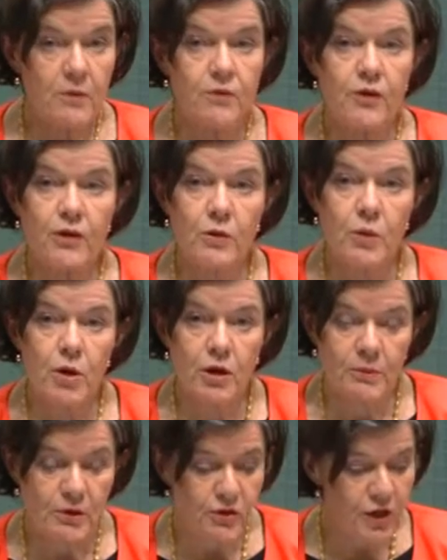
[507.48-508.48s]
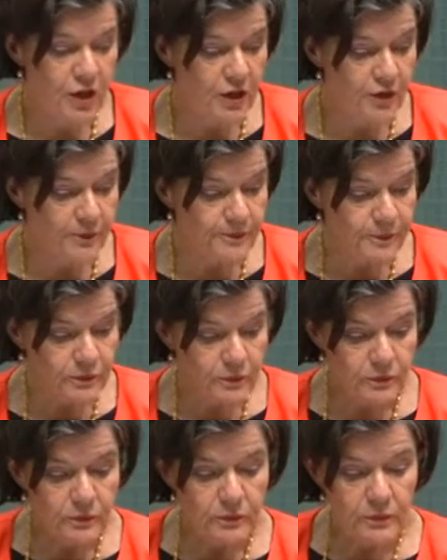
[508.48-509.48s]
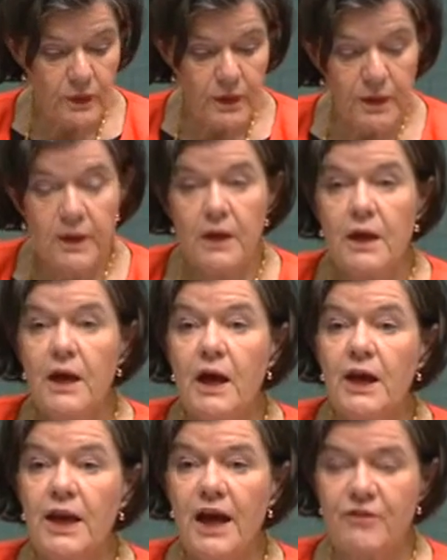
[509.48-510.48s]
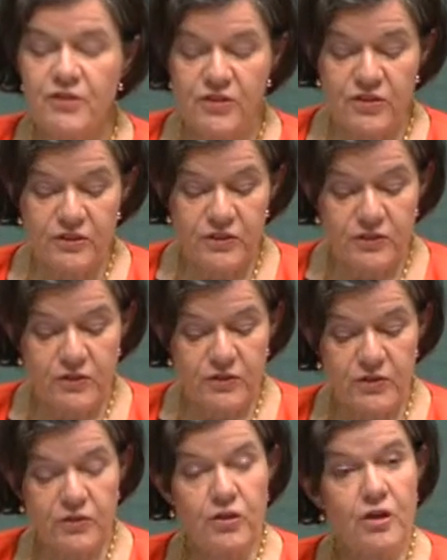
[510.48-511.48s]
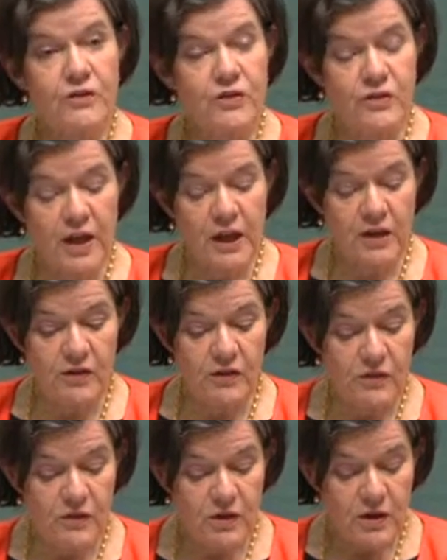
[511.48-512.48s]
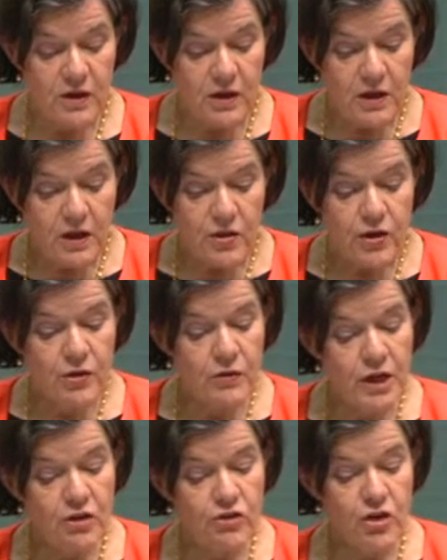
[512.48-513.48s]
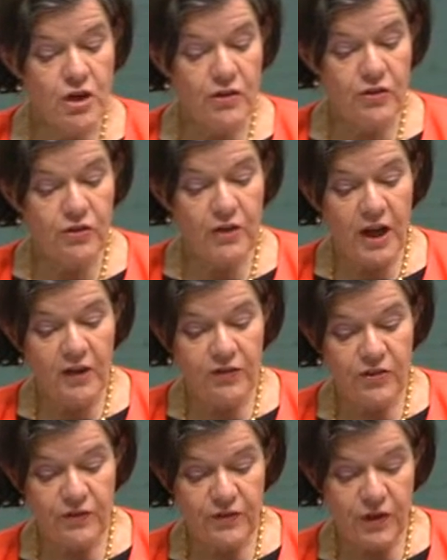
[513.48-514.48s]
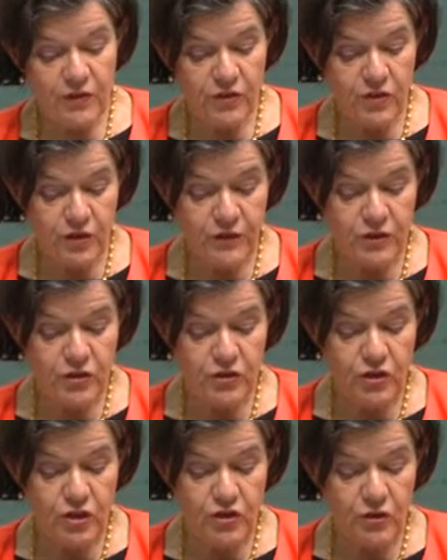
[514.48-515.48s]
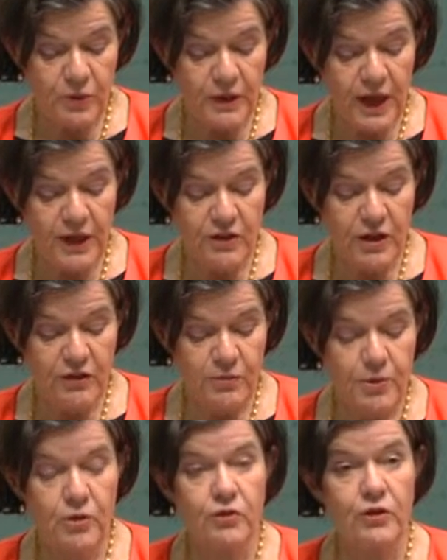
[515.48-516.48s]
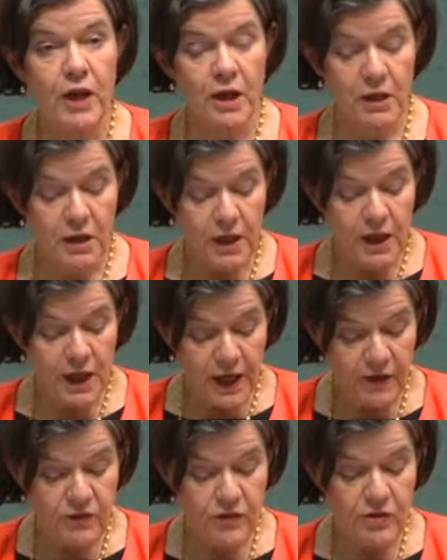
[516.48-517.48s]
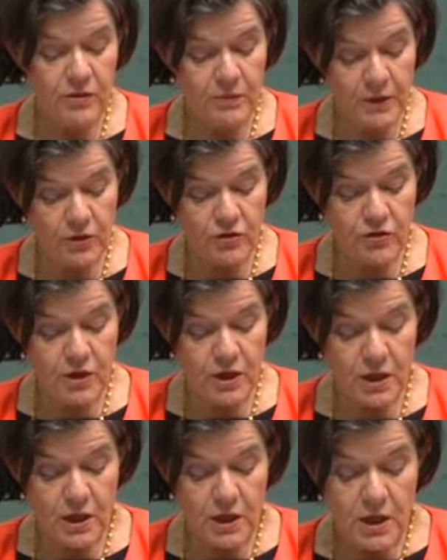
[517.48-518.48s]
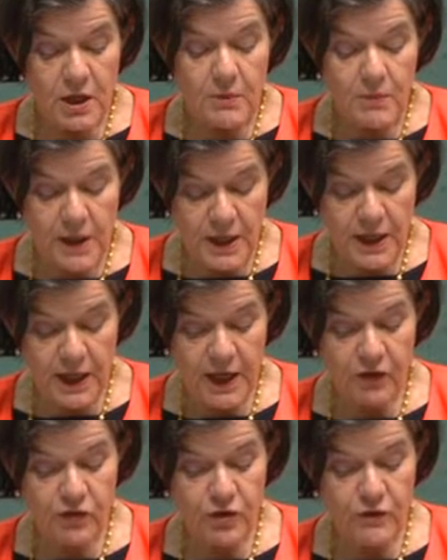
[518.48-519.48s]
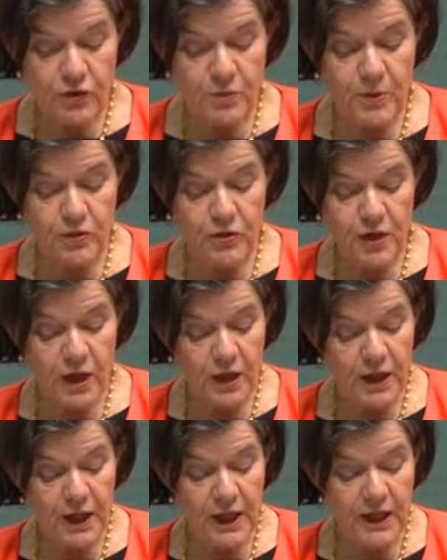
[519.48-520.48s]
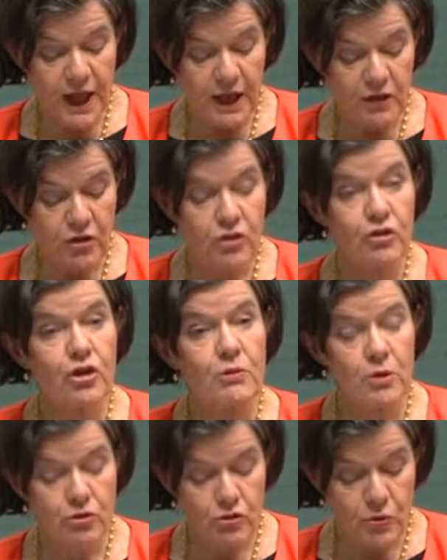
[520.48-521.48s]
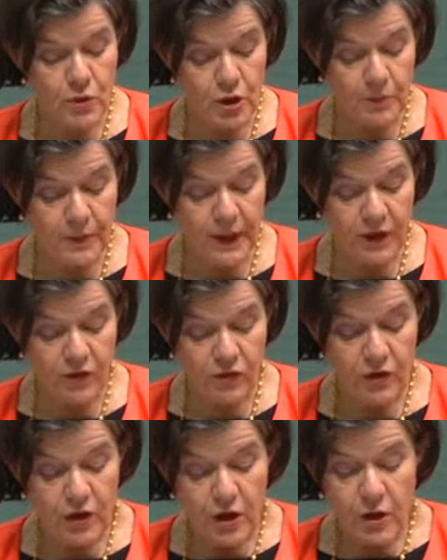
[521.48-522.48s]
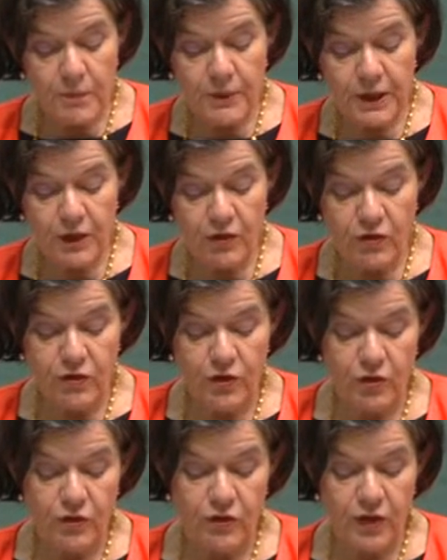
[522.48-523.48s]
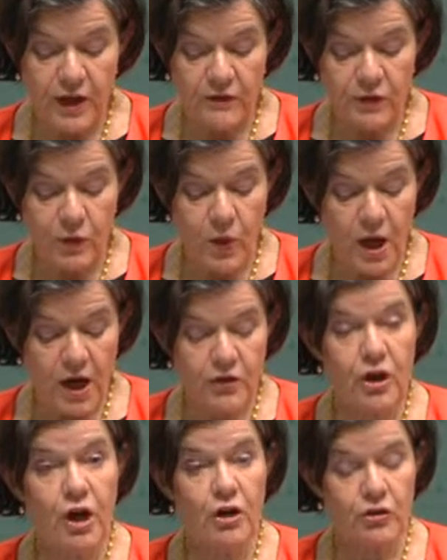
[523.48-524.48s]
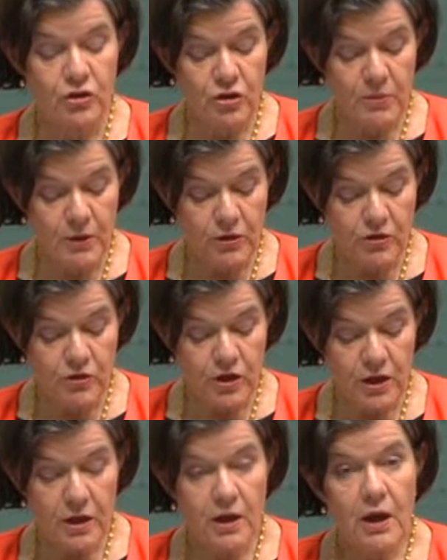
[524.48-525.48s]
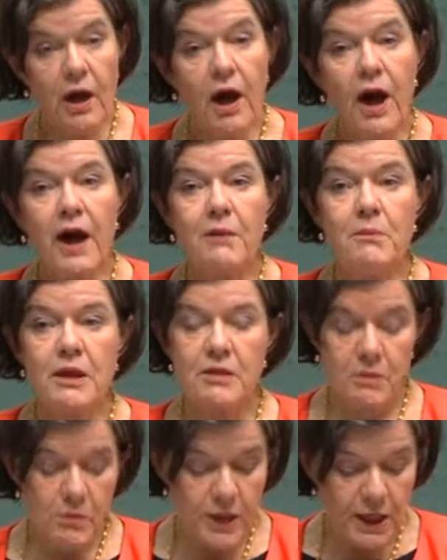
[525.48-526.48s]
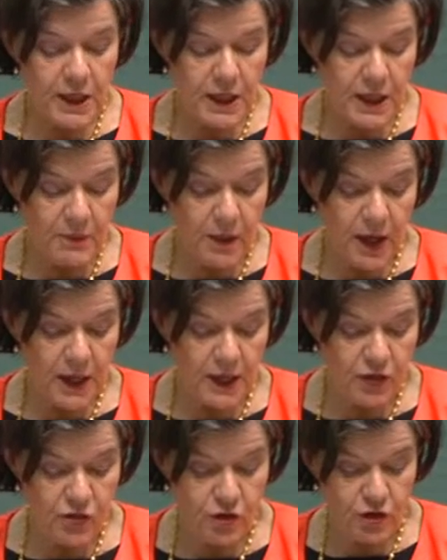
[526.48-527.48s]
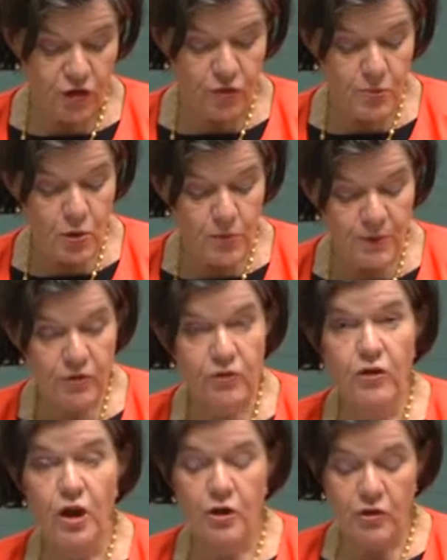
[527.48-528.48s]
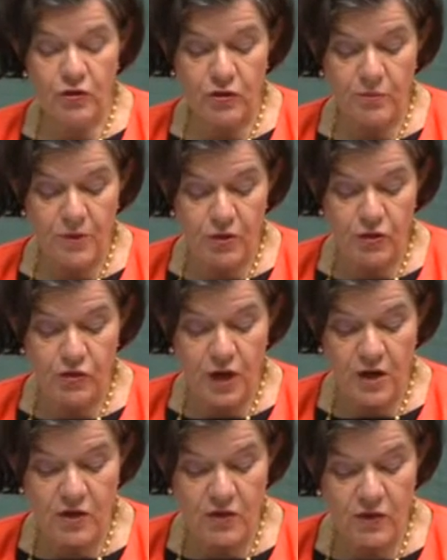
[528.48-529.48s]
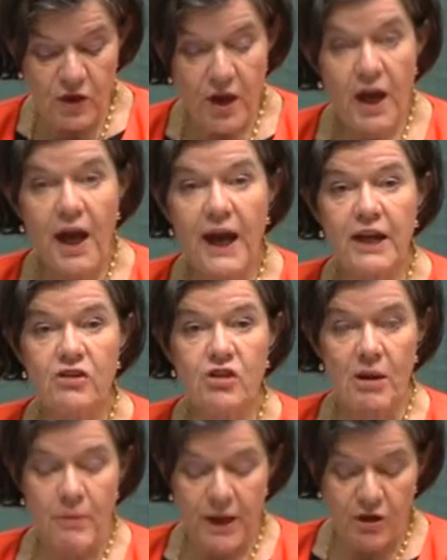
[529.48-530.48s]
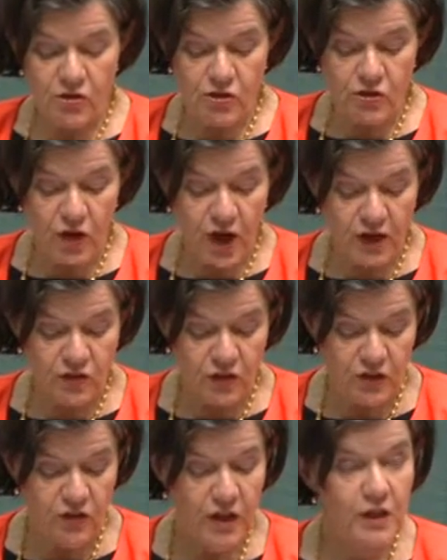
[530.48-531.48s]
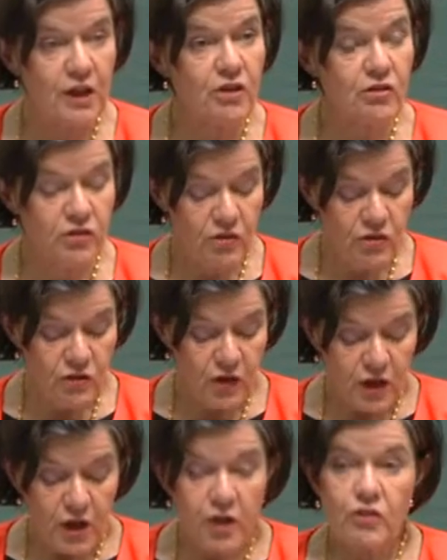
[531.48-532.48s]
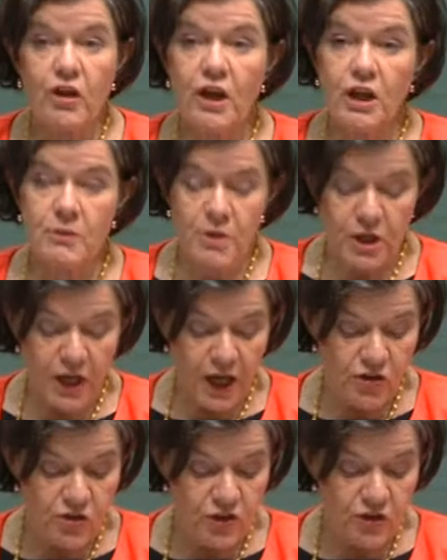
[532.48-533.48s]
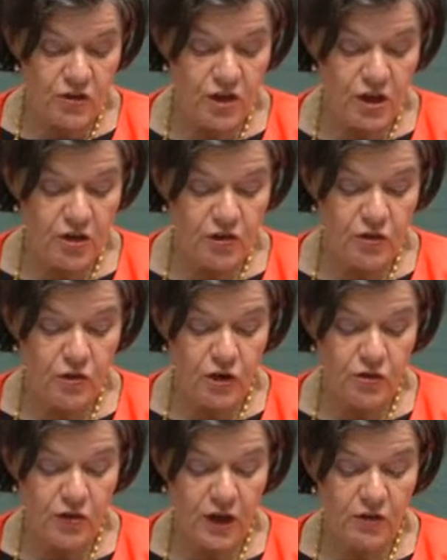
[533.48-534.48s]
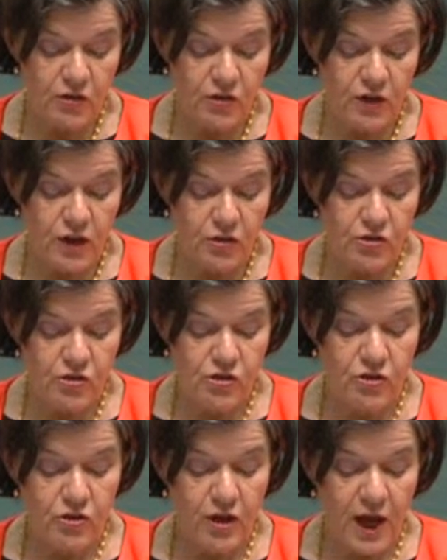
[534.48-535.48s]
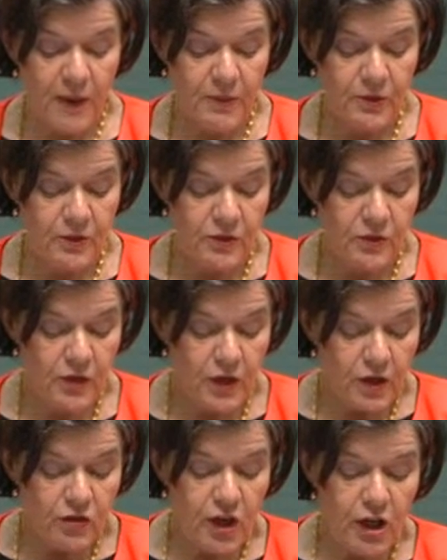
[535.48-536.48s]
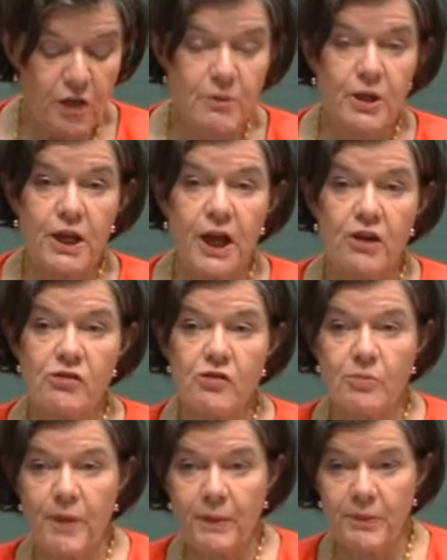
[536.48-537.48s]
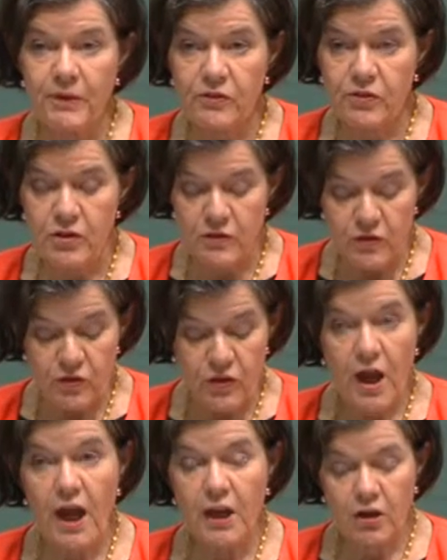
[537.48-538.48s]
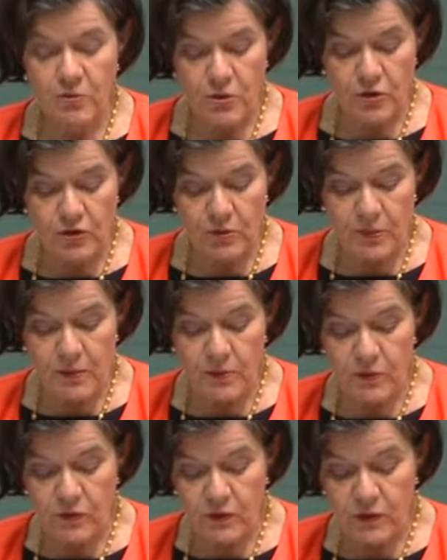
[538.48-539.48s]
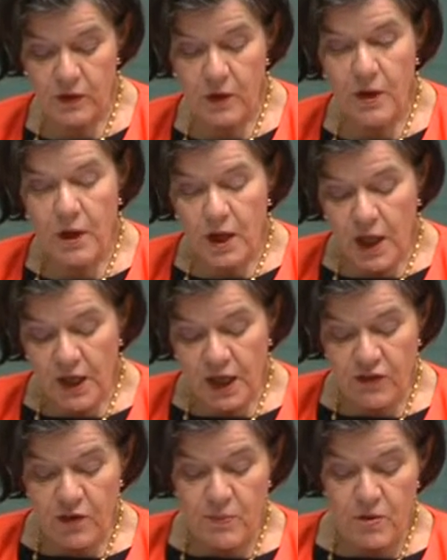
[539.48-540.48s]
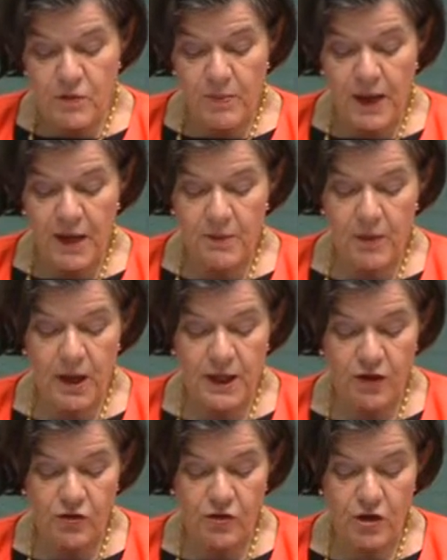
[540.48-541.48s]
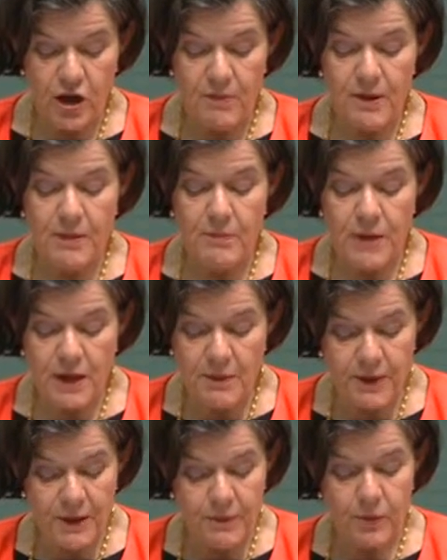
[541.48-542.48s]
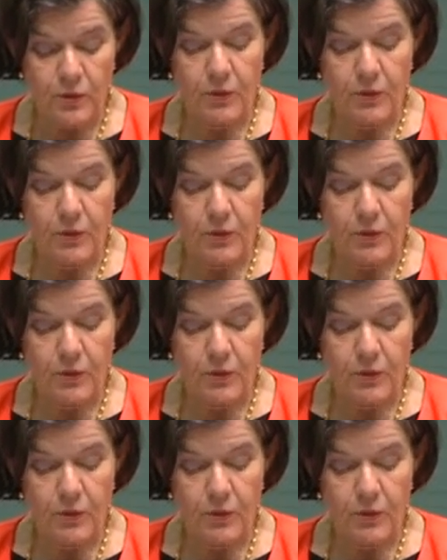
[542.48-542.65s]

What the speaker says: Very welcome indeed. And after the service ends, the career journey that starts in defence is often continued when ADF personnel exit the military. Many ex-service personnel head out into the commercial workplace, bringing the skills that they have acquired and honed in the military. I meet them regularly in my electorate as small business owners, administrators, HR managers, IT technicians, telecommunications engineers, contractors, electricians, carpenters, telecommunications, public servants and community members. And as I move about my electorate, I meet many people